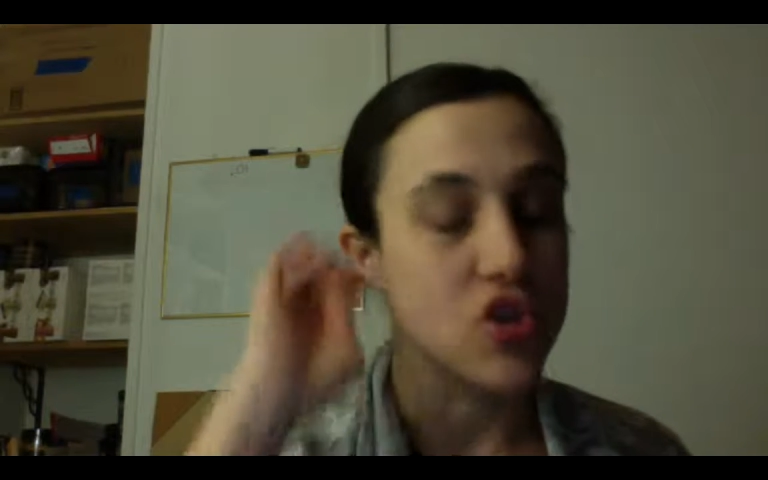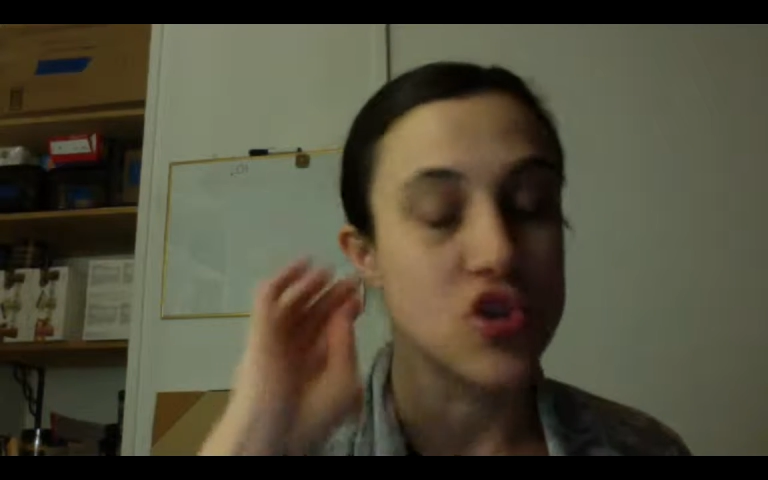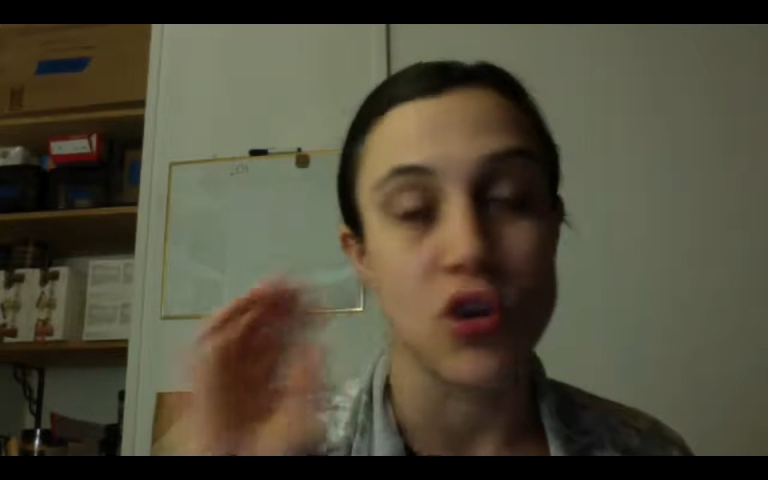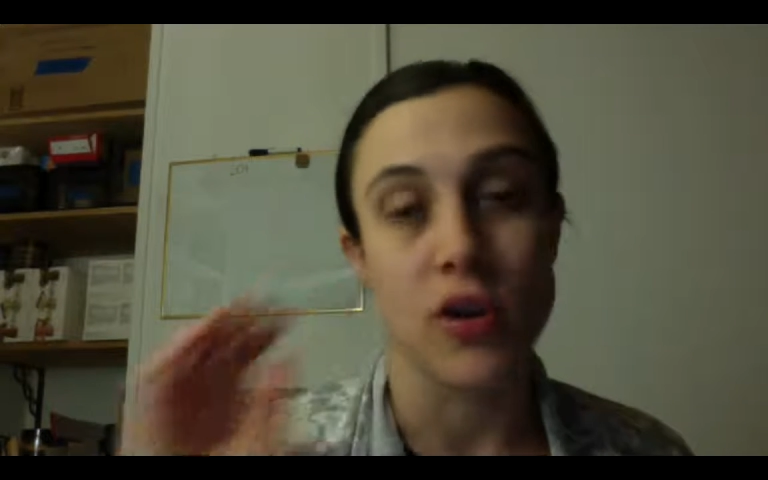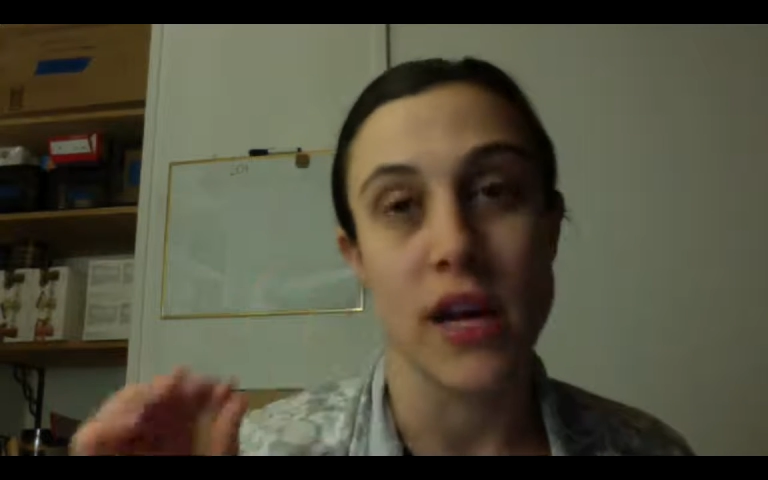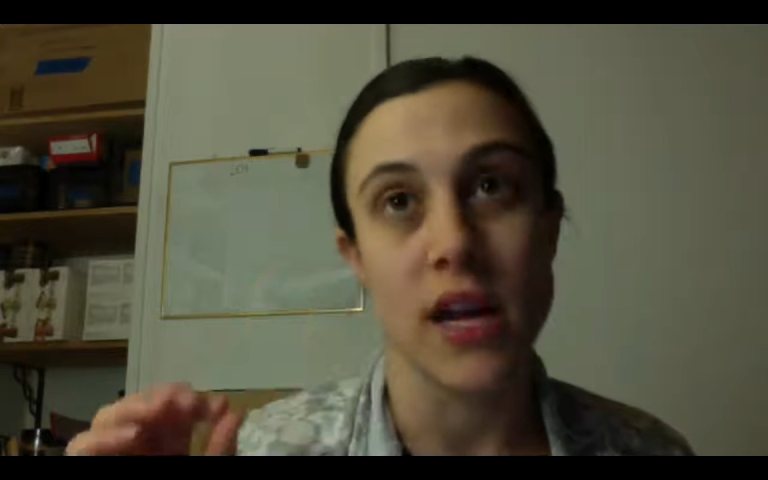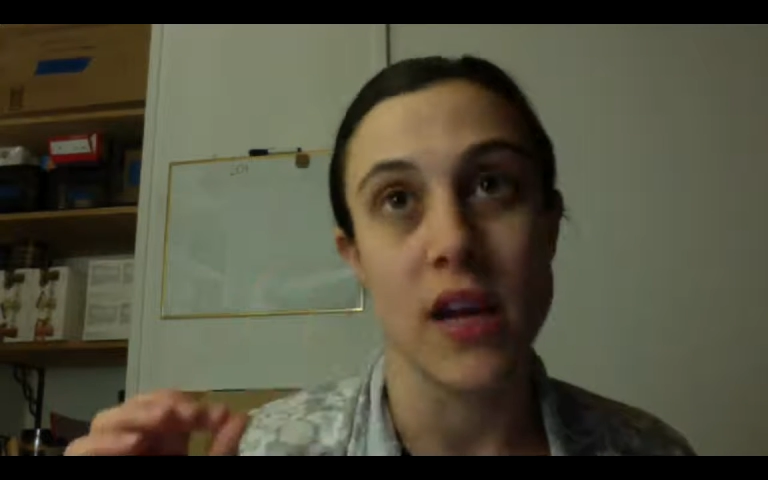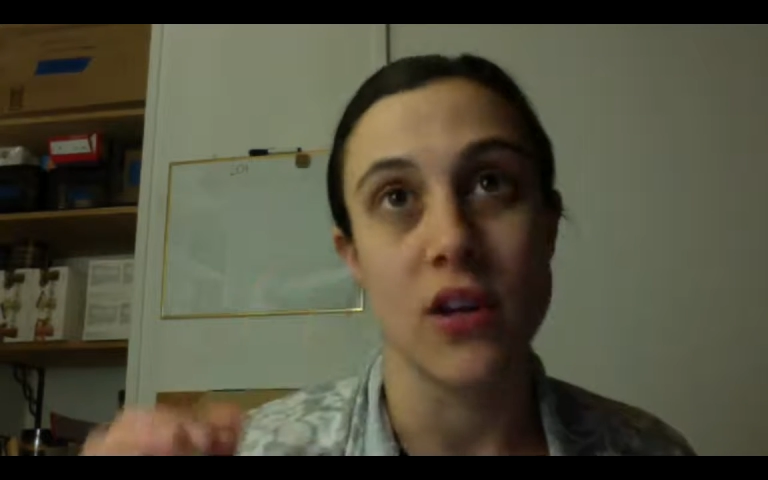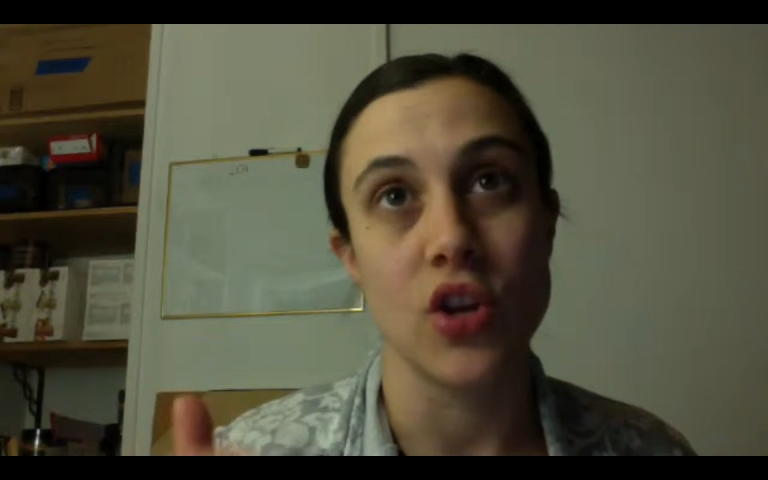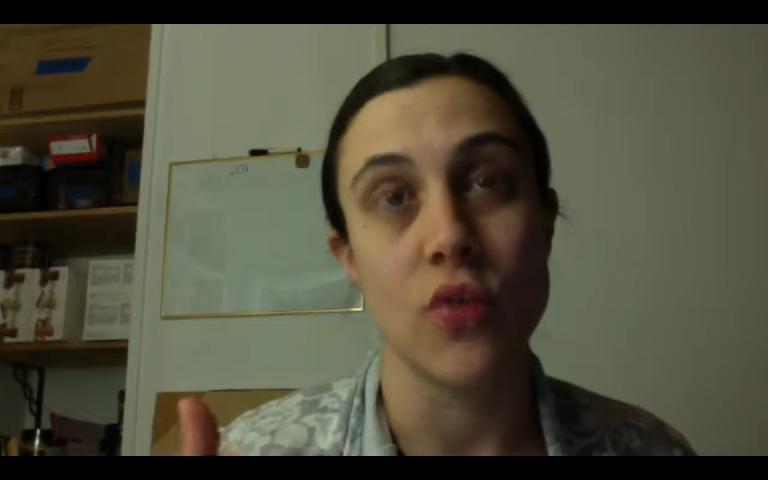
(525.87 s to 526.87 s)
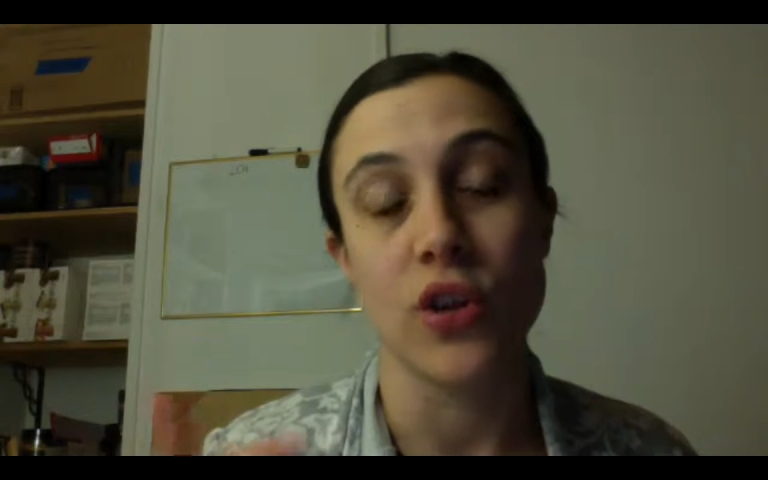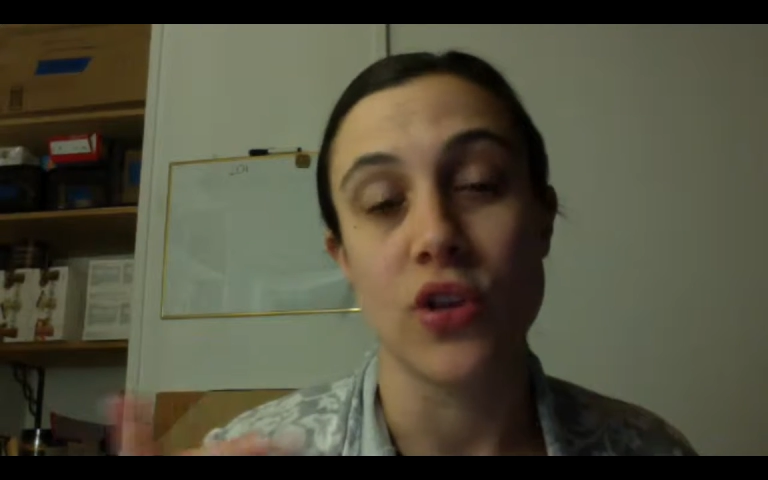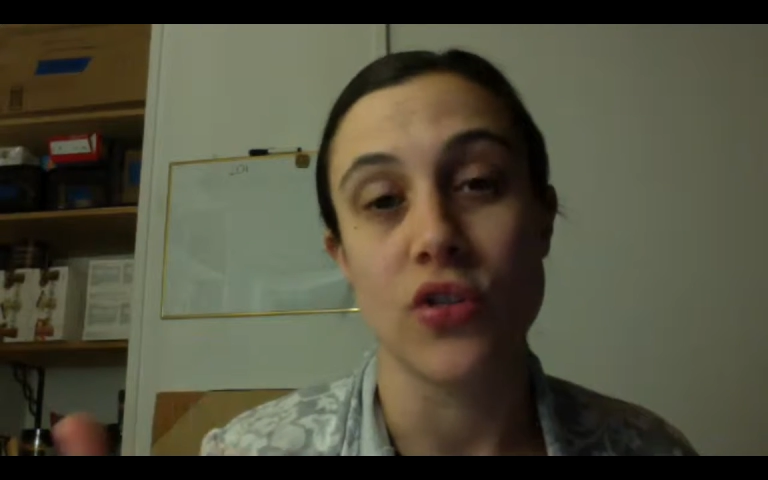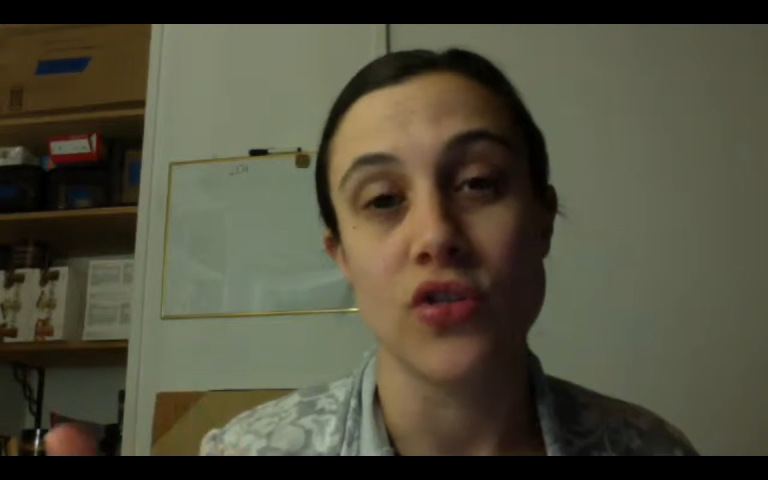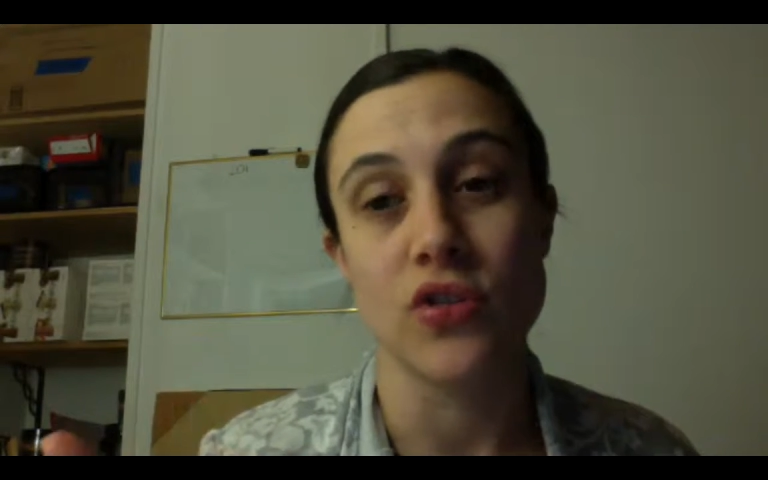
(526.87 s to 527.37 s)
during, when
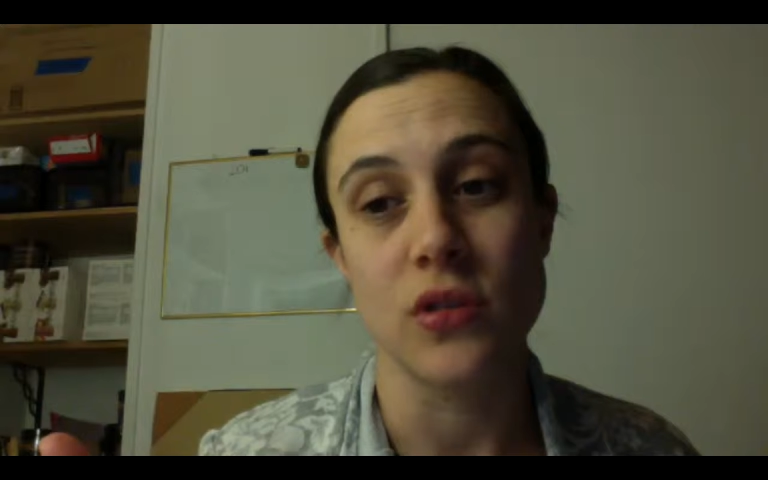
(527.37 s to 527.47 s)
you're